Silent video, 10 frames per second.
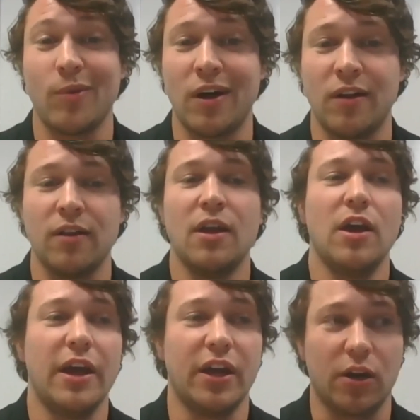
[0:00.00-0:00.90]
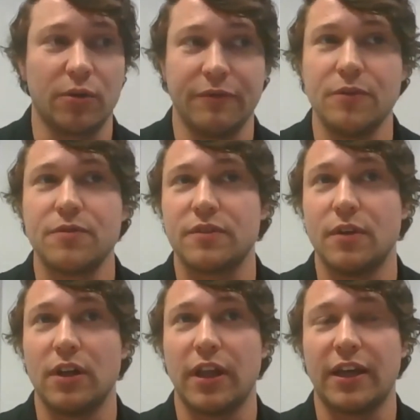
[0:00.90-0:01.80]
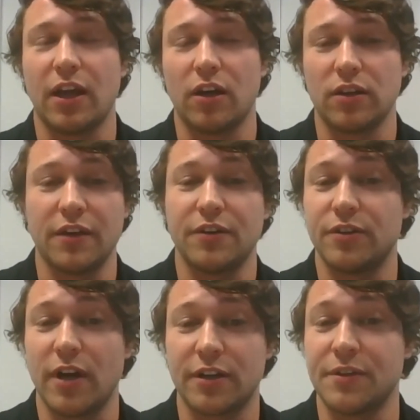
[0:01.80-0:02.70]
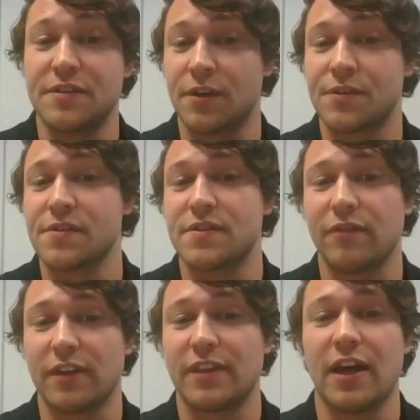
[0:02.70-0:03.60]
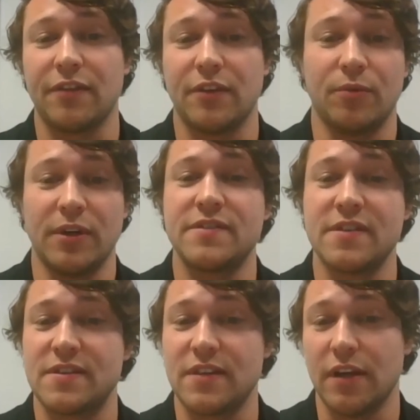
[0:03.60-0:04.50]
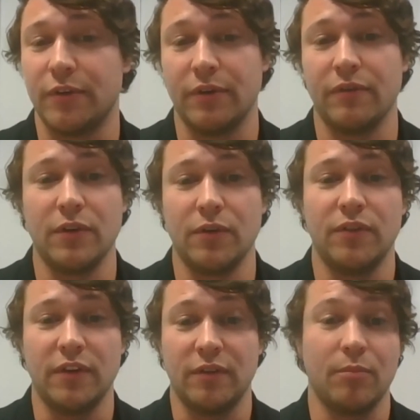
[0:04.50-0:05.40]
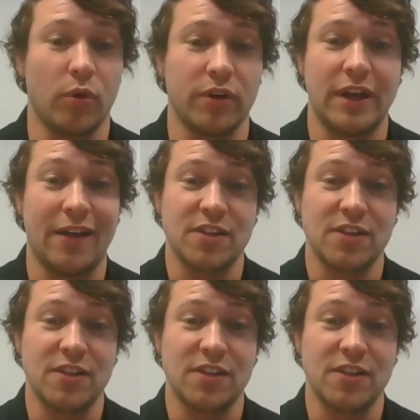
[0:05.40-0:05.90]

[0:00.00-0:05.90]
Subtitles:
Well, in our reviews, like our lender directory search and stuff like that, the recency of your reviews is important now.